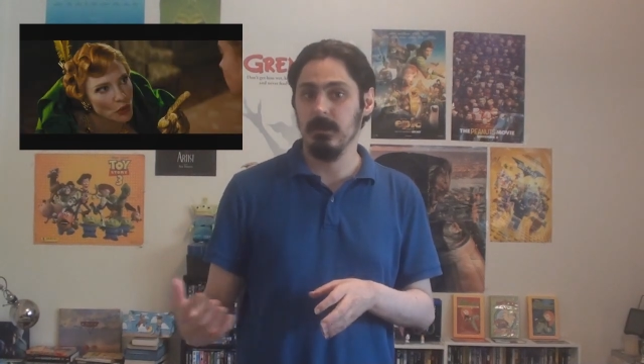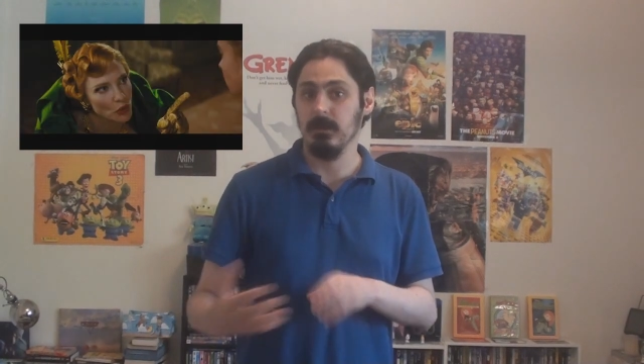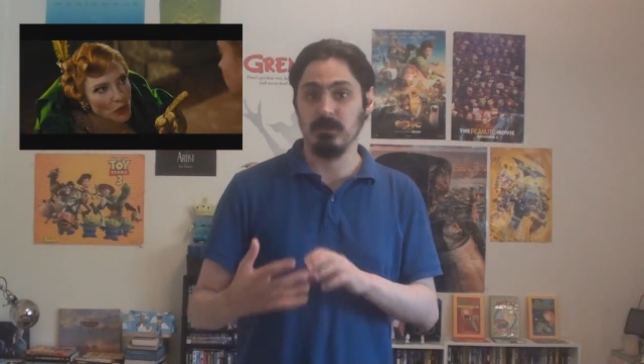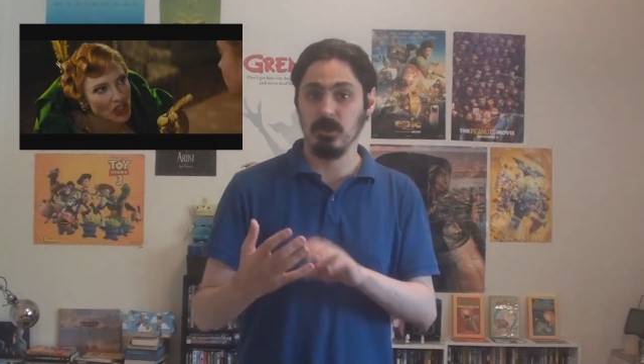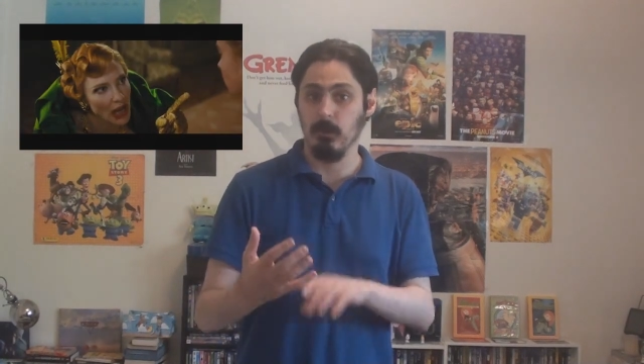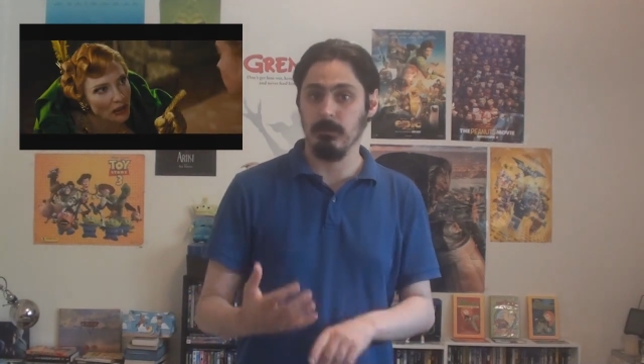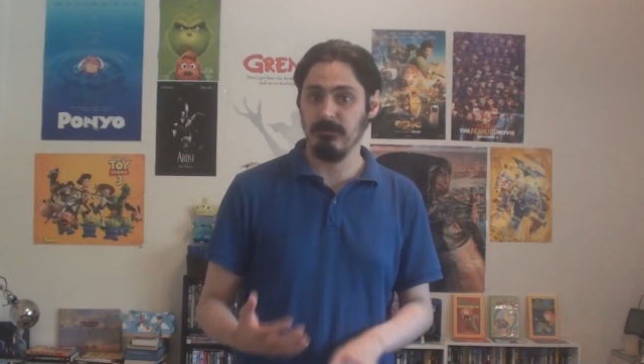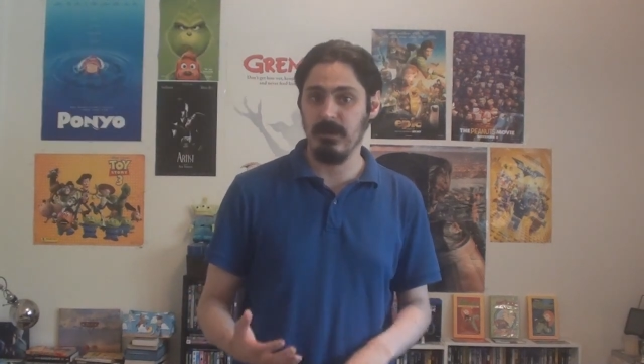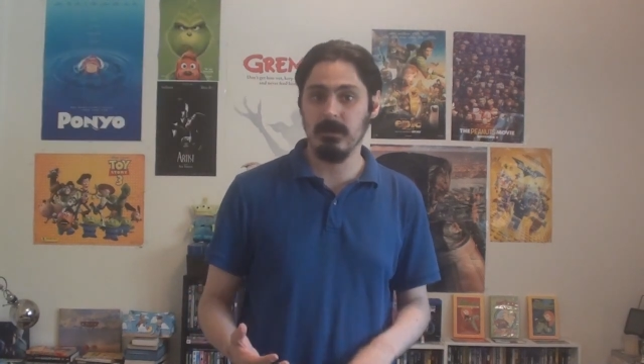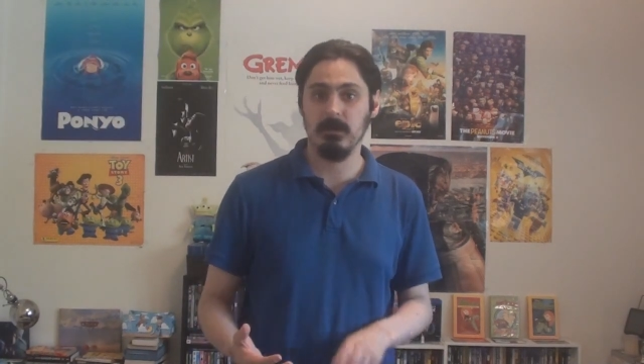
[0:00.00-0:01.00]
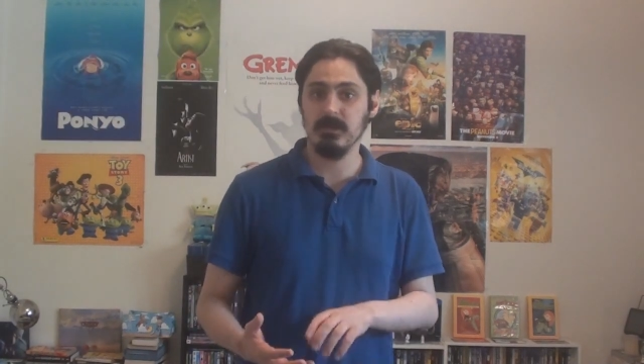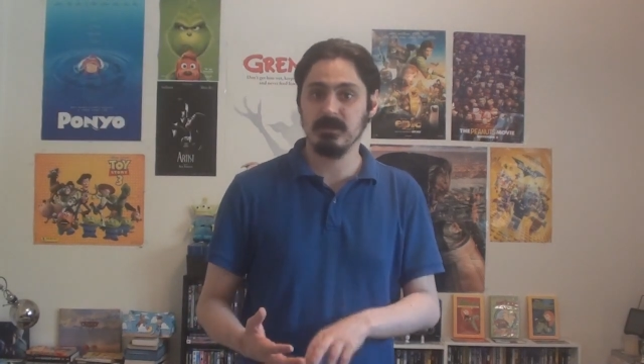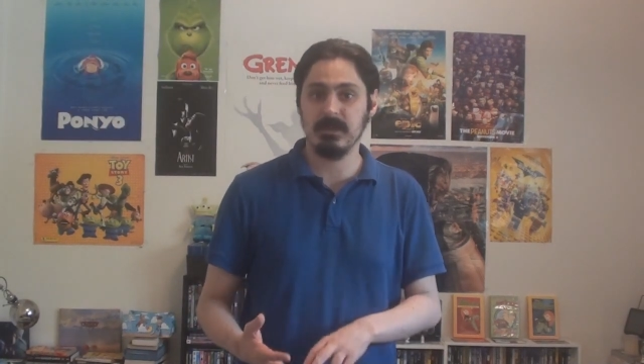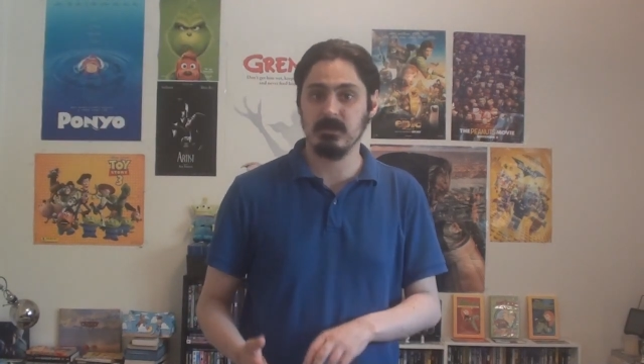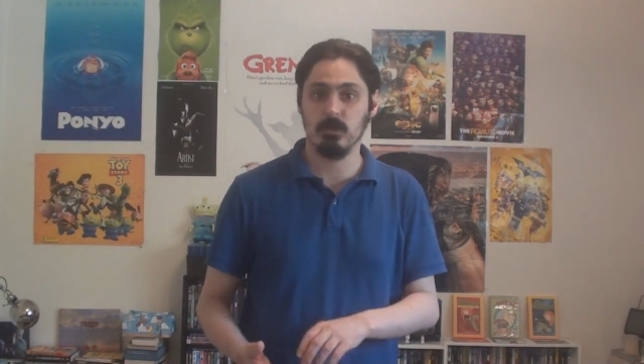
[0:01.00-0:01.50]
There's no profanity,
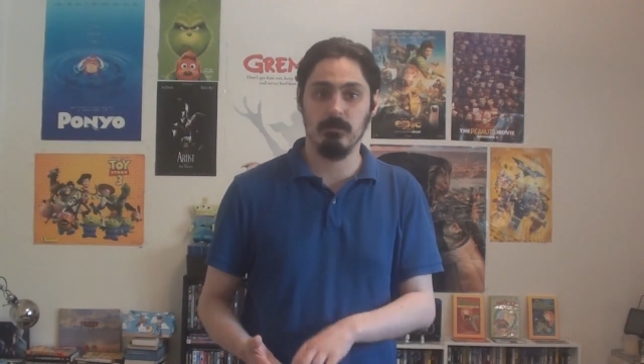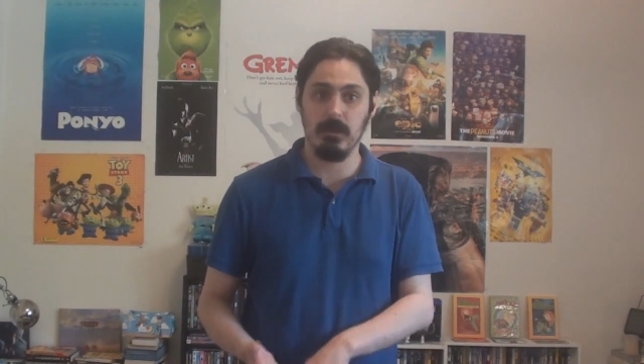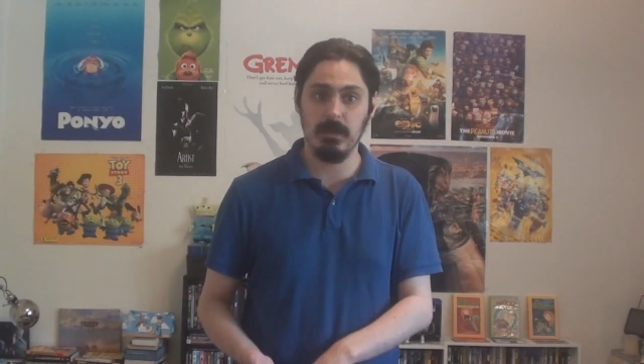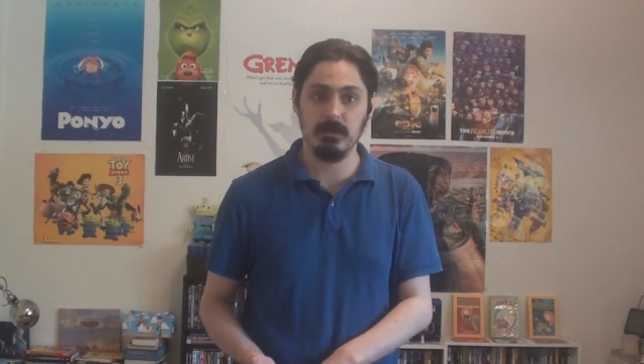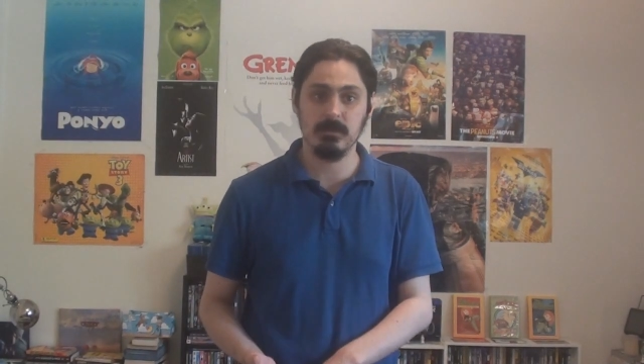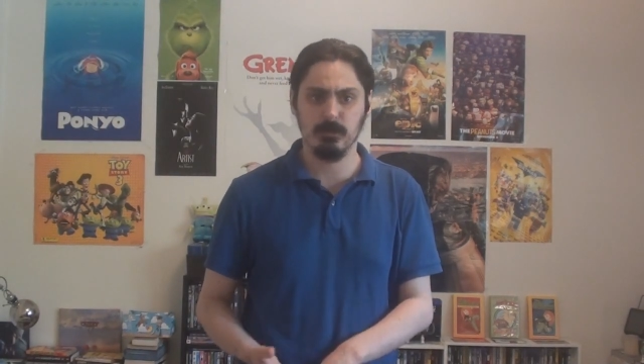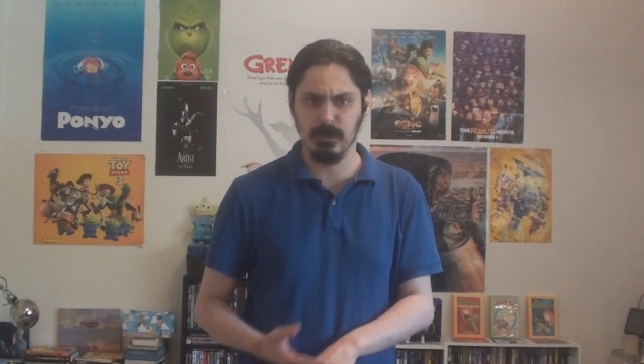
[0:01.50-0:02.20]
sex, or violence,